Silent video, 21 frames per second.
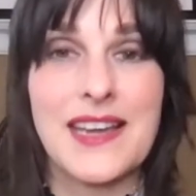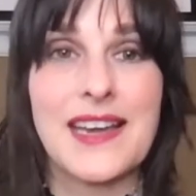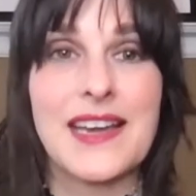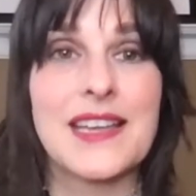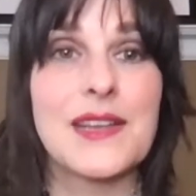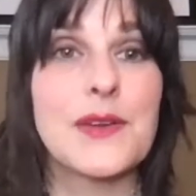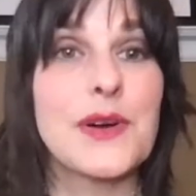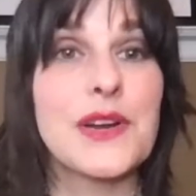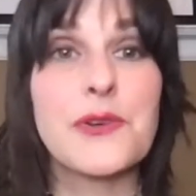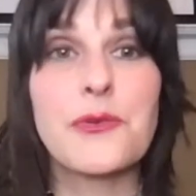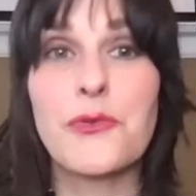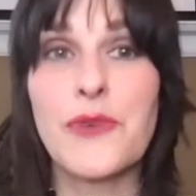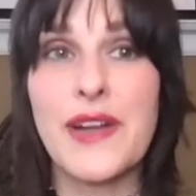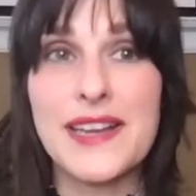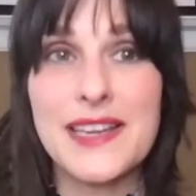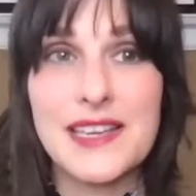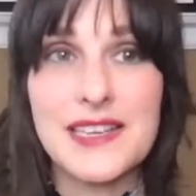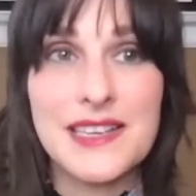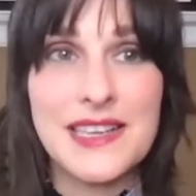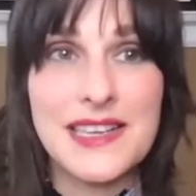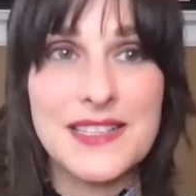You want to
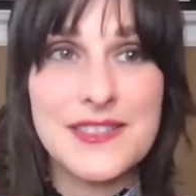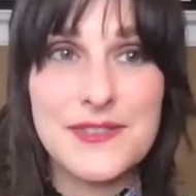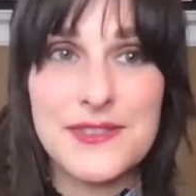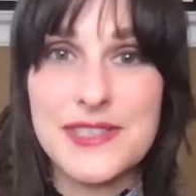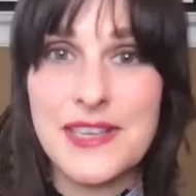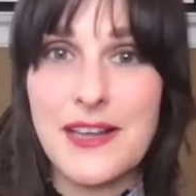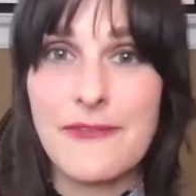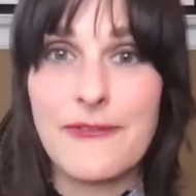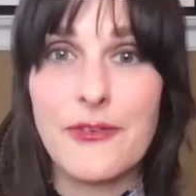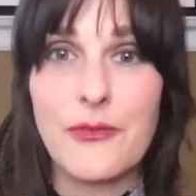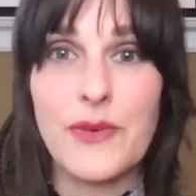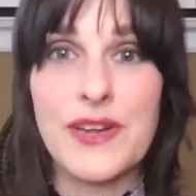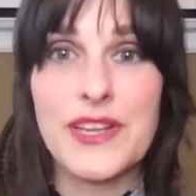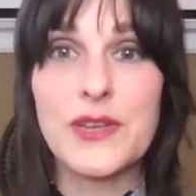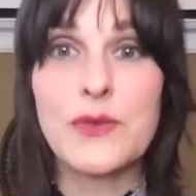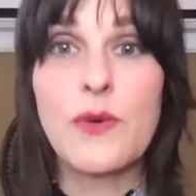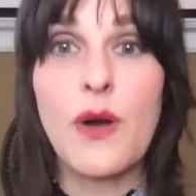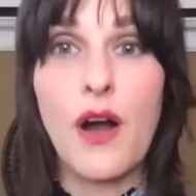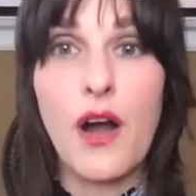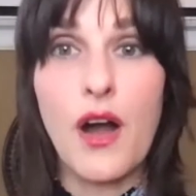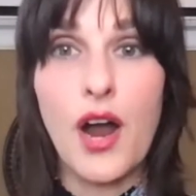recognize yourself for what
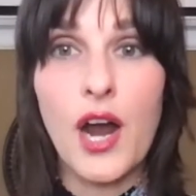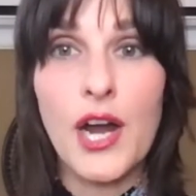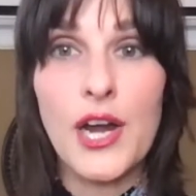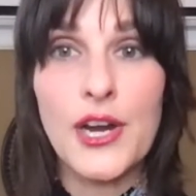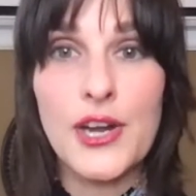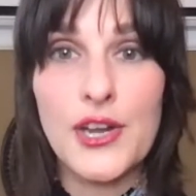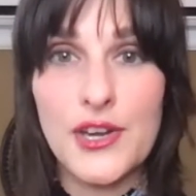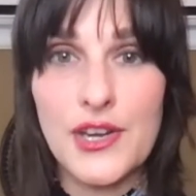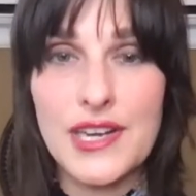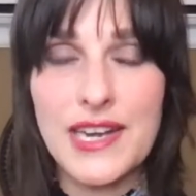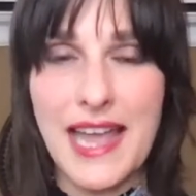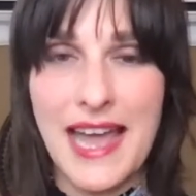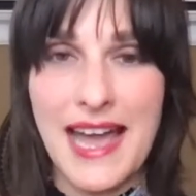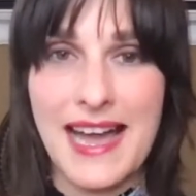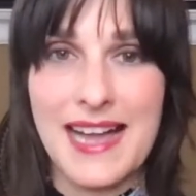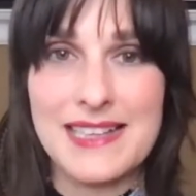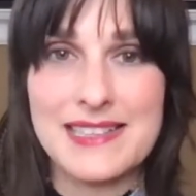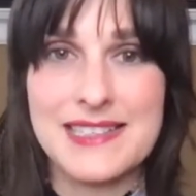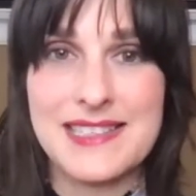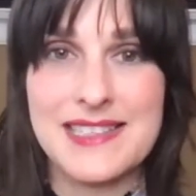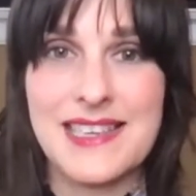you are good
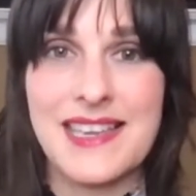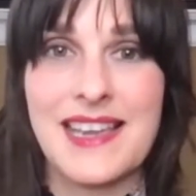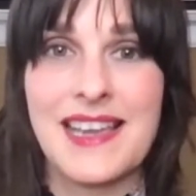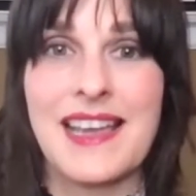at.